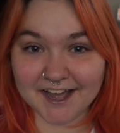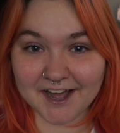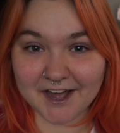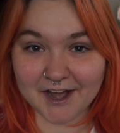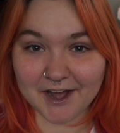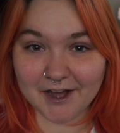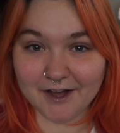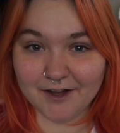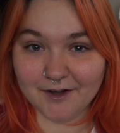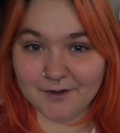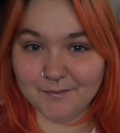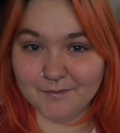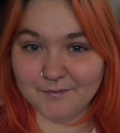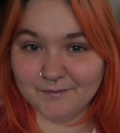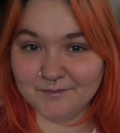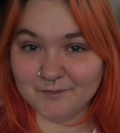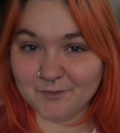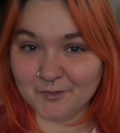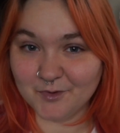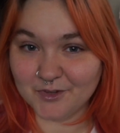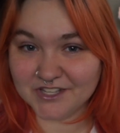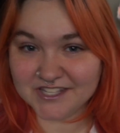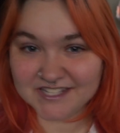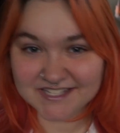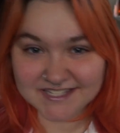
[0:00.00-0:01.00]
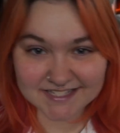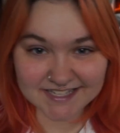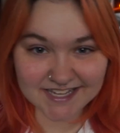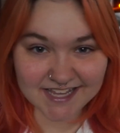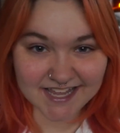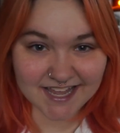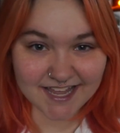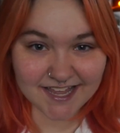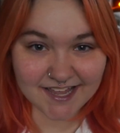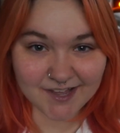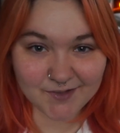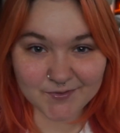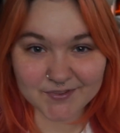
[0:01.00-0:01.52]
Um, we'll
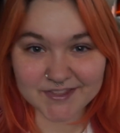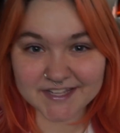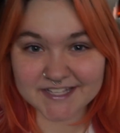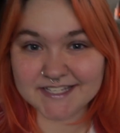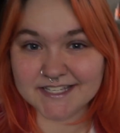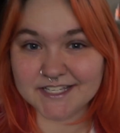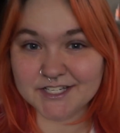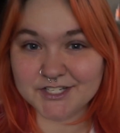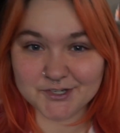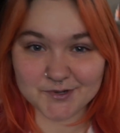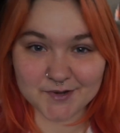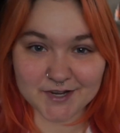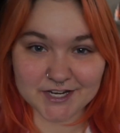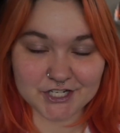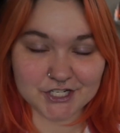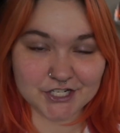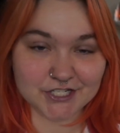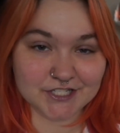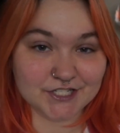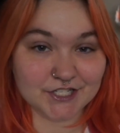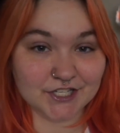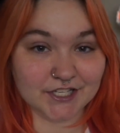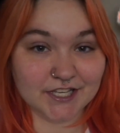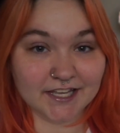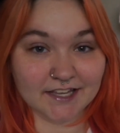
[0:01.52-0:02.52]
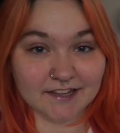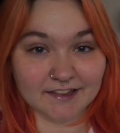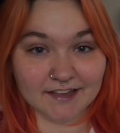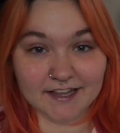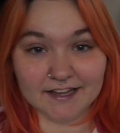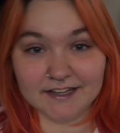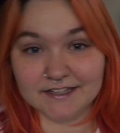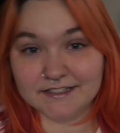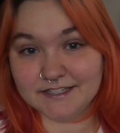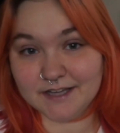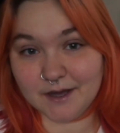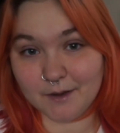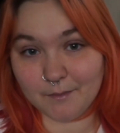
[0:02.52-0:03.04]
see what the situation's looking
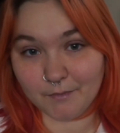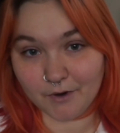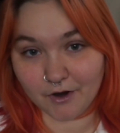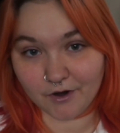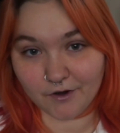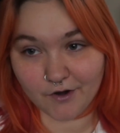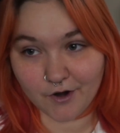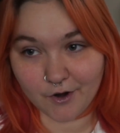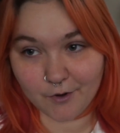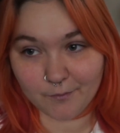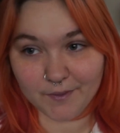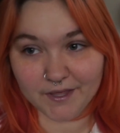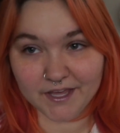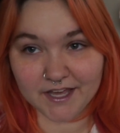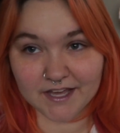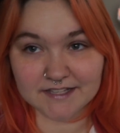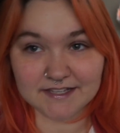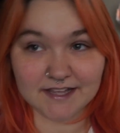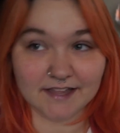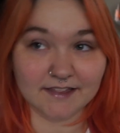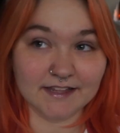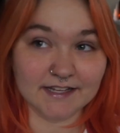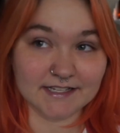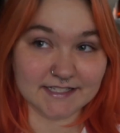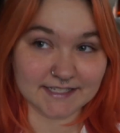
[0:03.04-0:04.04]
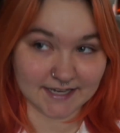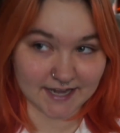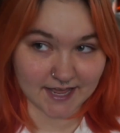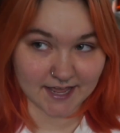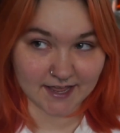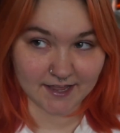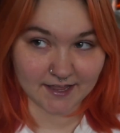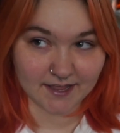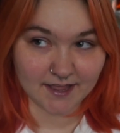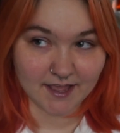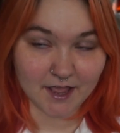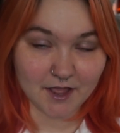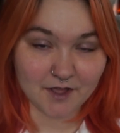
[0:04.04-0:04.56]
like tomorrow because I think
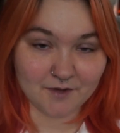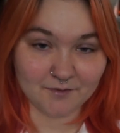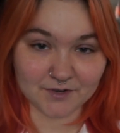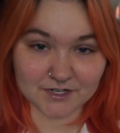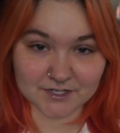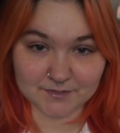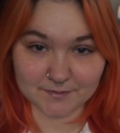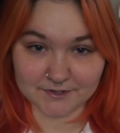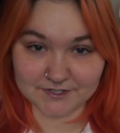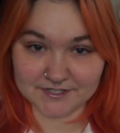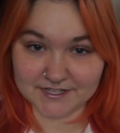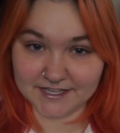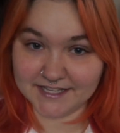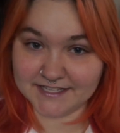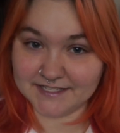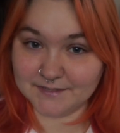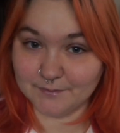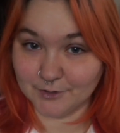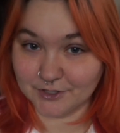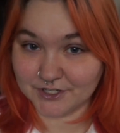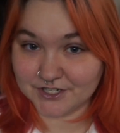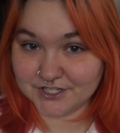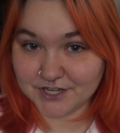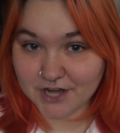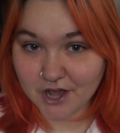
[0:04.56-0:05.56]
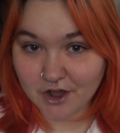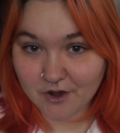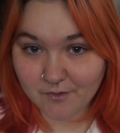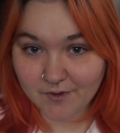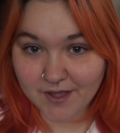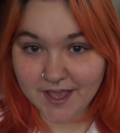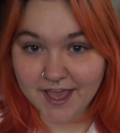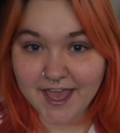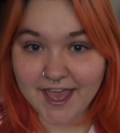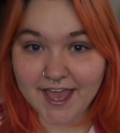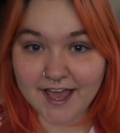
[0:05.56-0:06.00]
today we're supposed to get some more snow